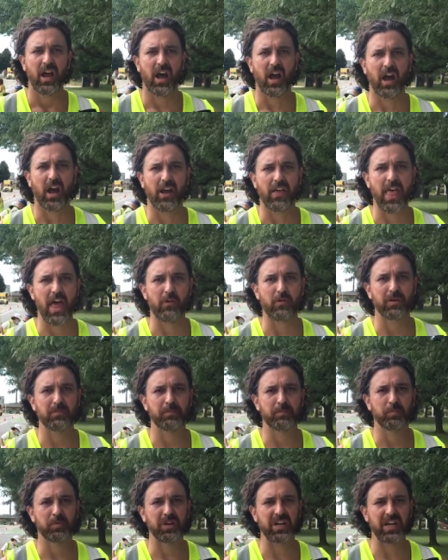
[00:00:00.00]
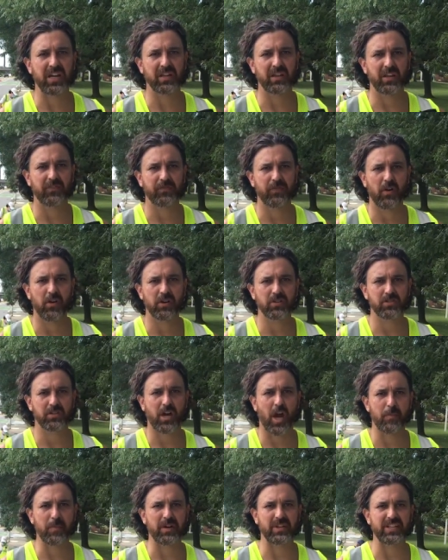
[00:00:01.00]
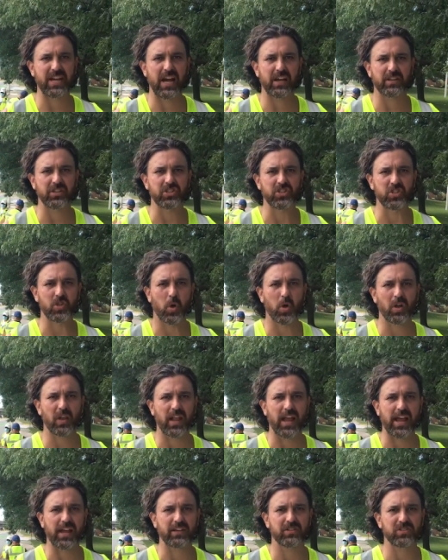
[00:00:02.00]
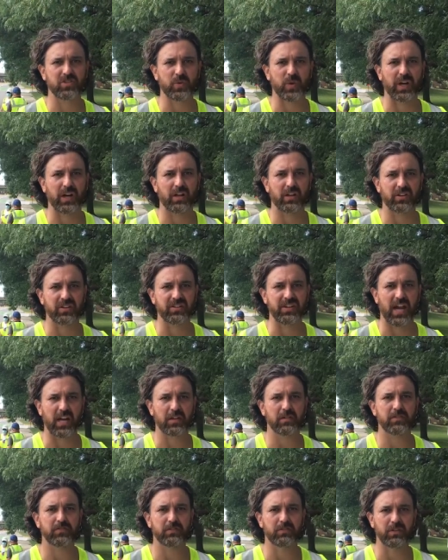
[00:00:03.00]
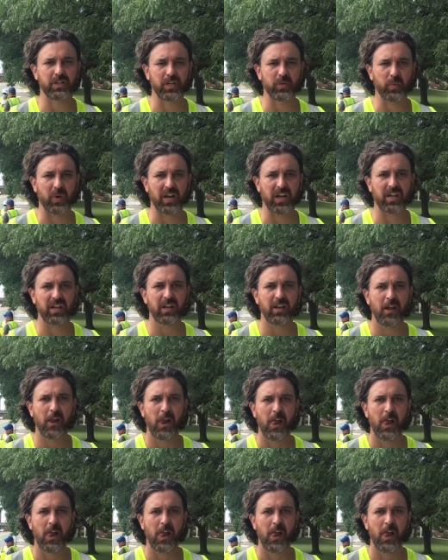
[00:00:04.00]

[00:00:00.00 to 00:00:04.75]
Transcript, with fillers: uh, that would bring the folks coming down the shoreline trail of Niagara River Greenway